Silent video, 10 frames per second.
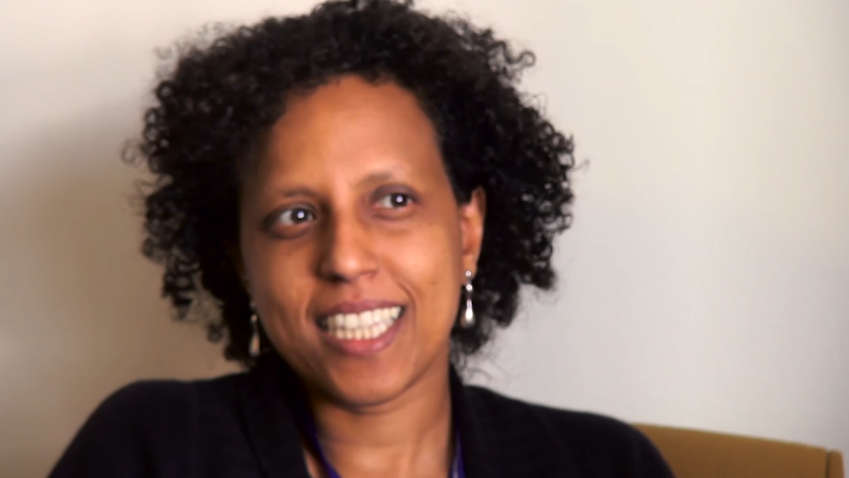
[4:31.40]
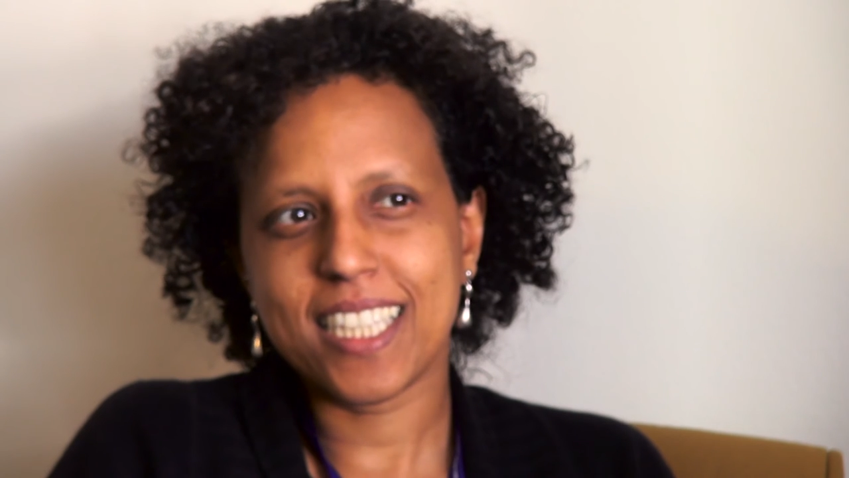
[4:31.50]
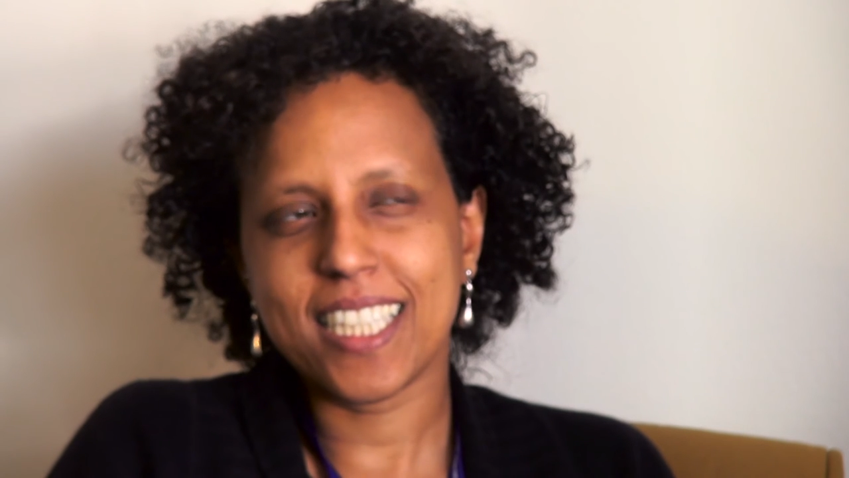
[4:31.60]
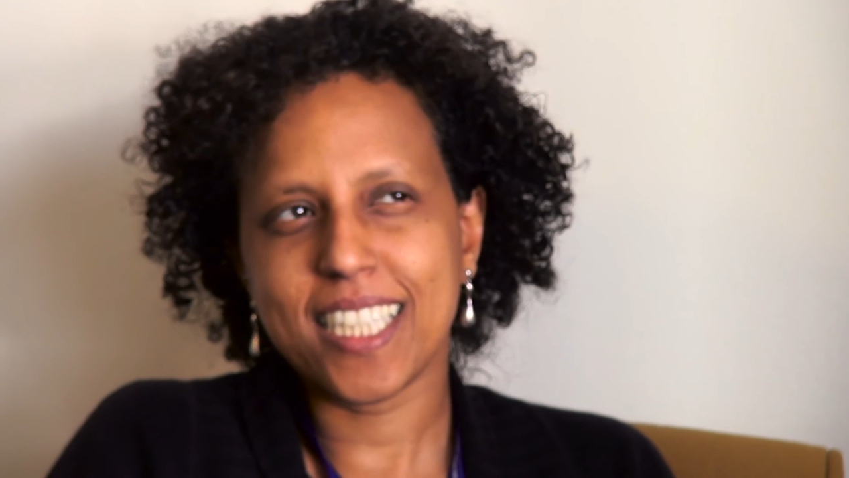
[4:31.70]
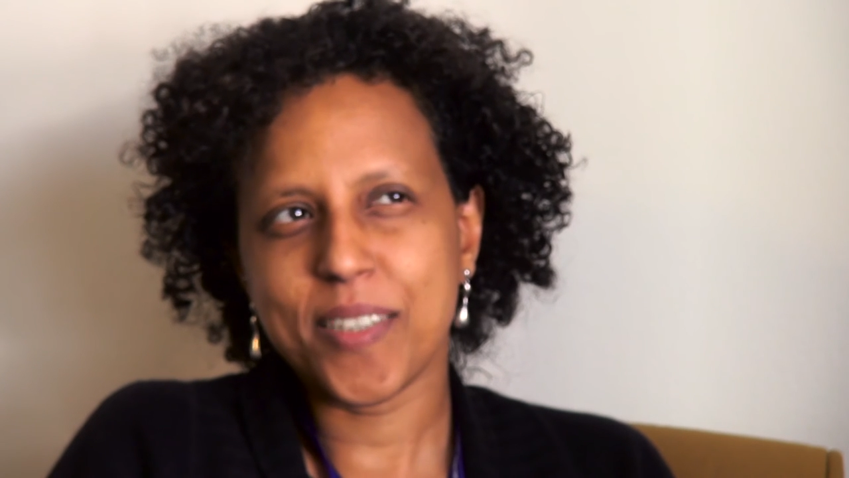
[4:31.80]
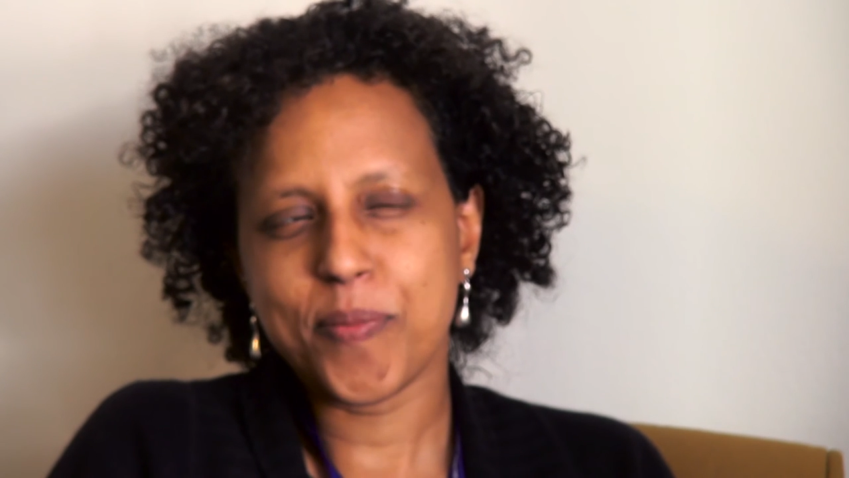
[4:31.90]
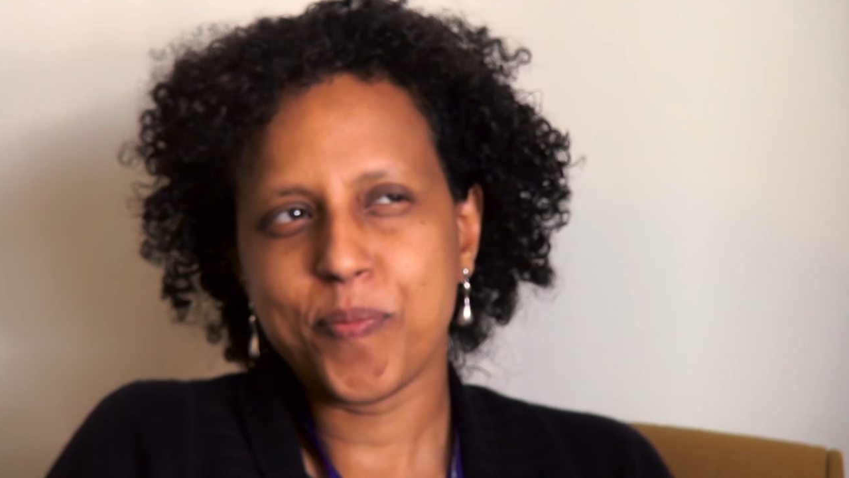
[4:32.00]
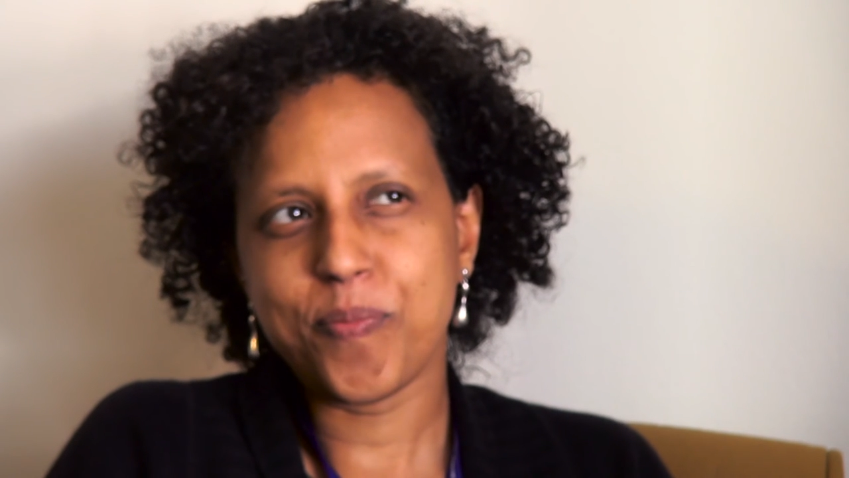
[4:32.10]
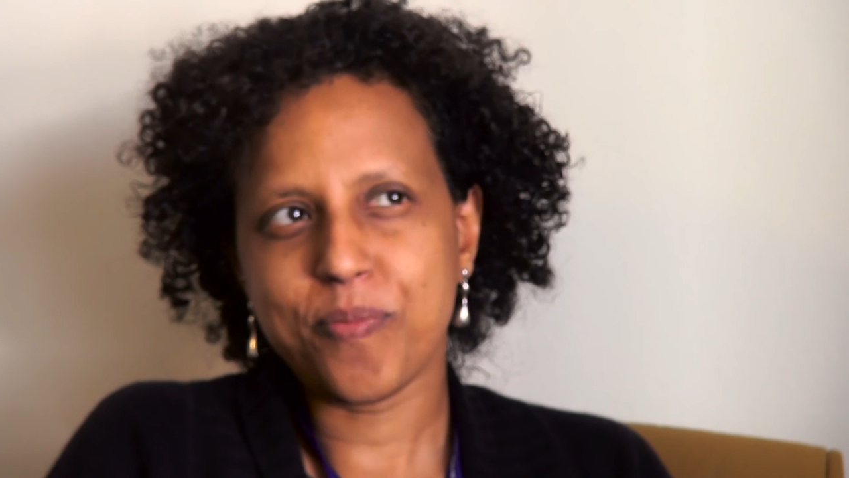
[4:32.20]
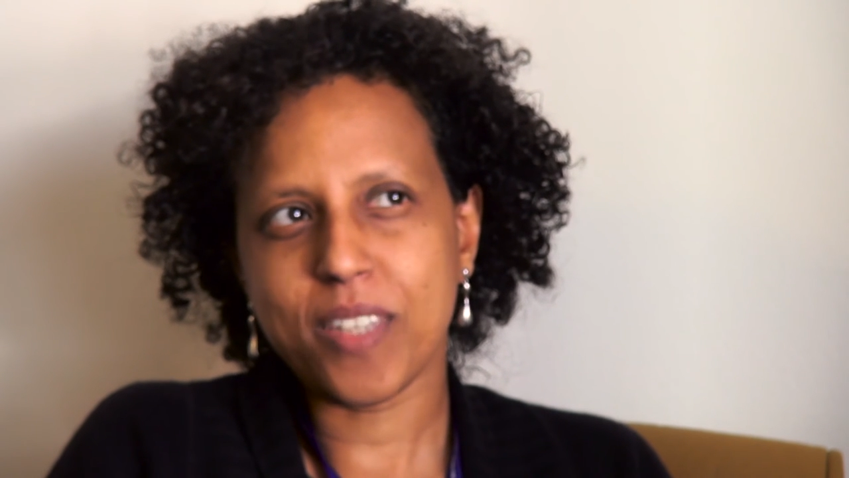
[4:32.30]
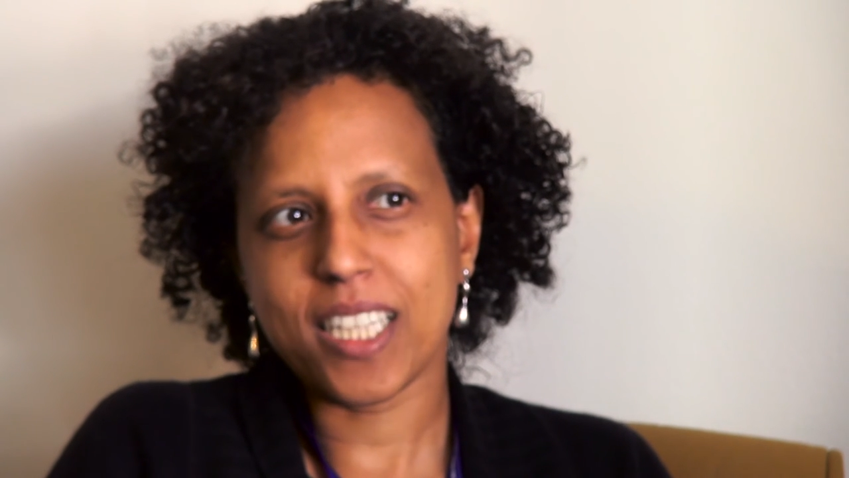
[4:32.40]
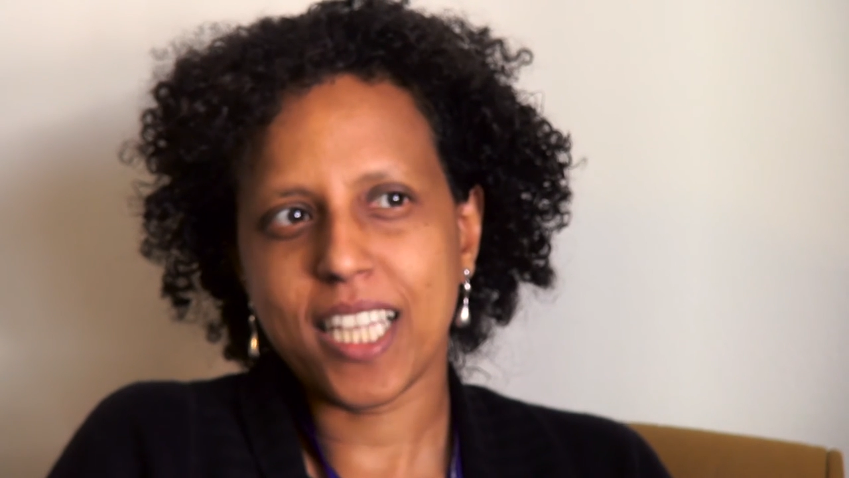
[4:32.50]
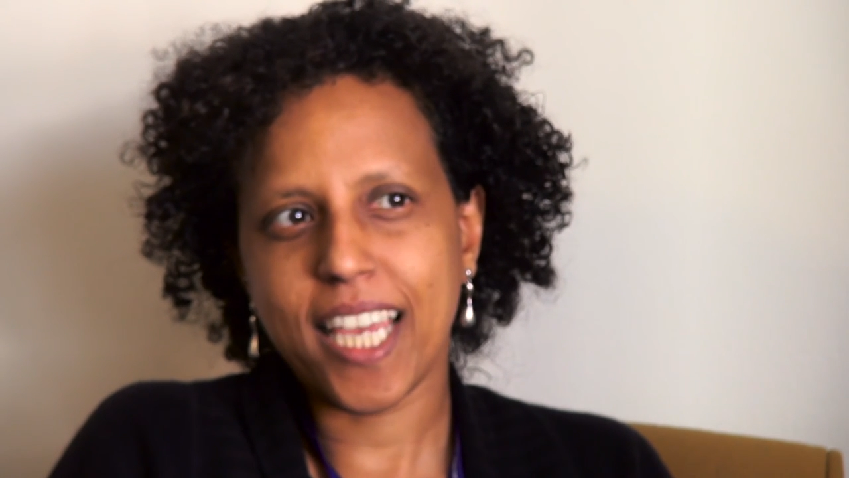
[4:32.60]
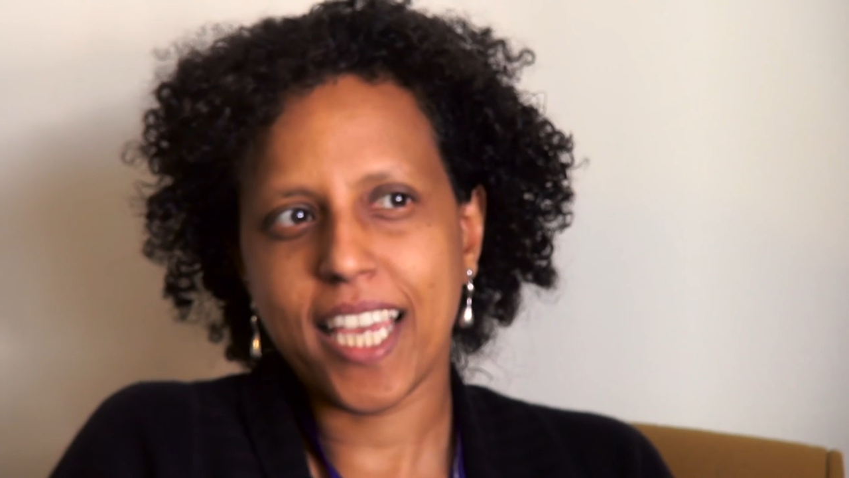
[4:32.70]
that um,